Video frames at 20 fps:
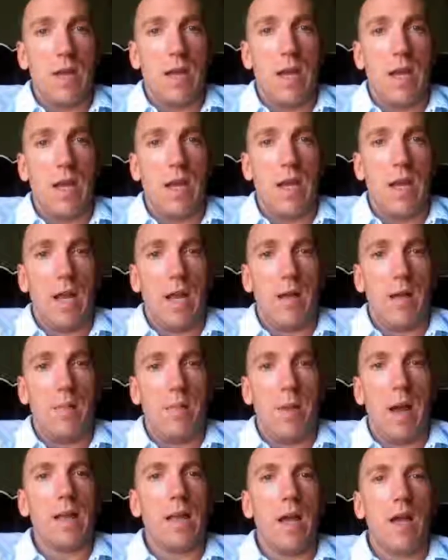And in
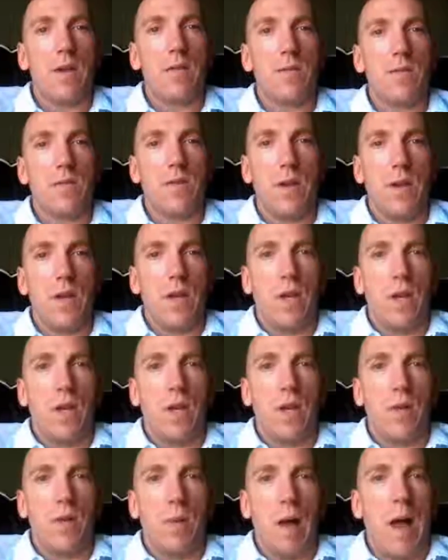my life,
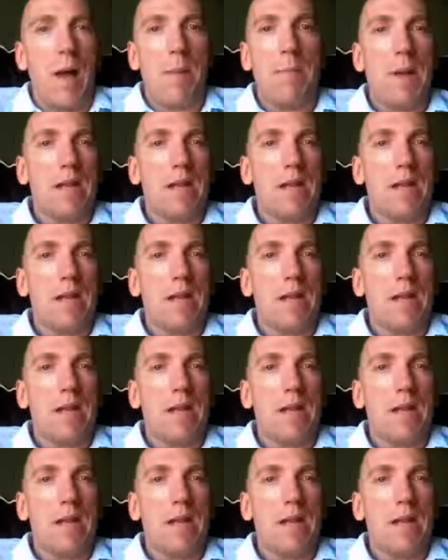I'm